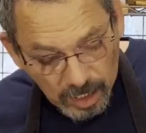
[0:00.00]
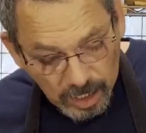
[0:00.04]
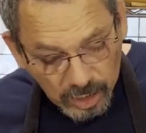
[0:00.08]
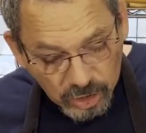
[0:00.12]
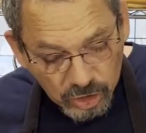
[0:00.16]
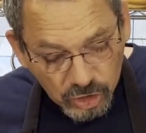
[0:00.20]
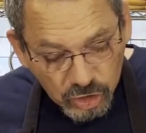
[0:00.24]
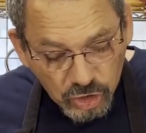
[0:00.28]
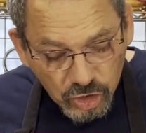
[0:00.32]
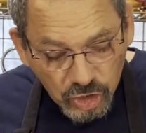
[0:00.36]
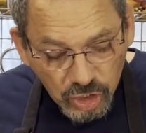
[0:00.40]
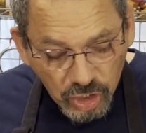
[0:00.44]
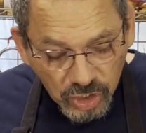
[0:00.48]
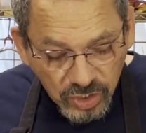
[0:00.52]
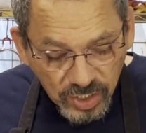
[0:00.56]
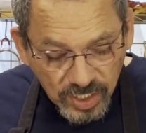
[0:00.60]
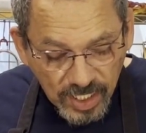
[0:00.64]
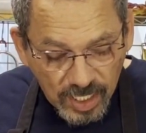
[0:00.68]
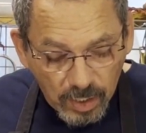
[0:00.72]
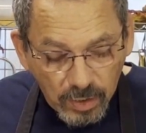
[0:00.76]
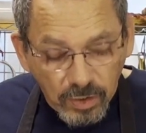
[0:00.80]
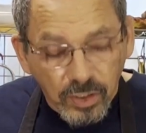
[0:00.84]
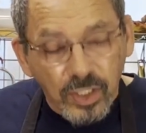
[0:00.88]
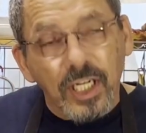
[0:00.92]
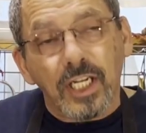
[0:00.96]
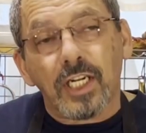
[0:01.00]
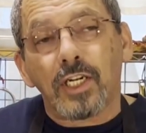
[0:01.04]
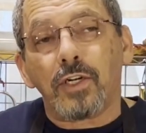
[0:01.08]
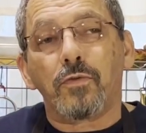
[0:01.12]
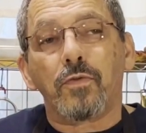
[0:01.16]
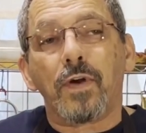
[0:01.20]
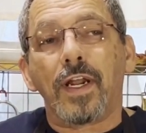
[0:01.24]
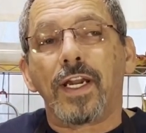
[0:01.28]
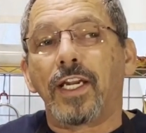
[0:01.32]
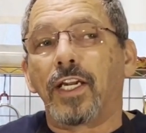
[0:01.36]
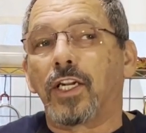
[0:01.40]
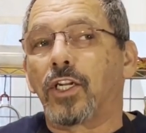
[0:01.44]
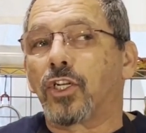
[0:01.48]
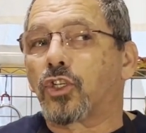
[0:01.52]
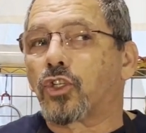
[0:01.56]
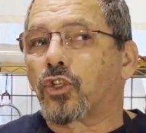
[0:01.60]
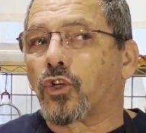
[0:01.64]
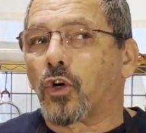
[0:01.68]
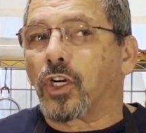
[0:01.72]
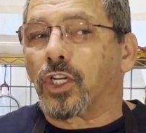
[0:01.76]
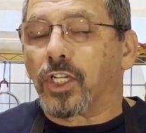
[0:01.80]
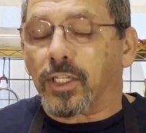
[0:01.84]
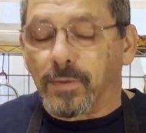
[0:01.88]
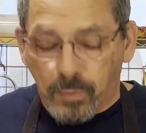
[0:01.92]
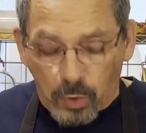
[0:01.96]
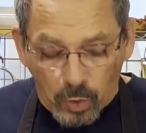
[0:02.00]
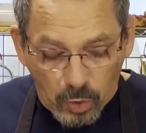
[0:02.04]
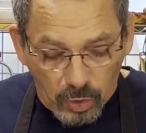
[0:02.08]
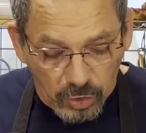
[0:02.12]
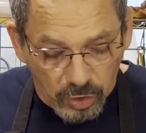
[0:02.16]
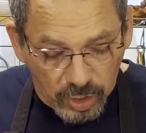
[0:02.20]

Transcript: It's just now getting ready to start to boil.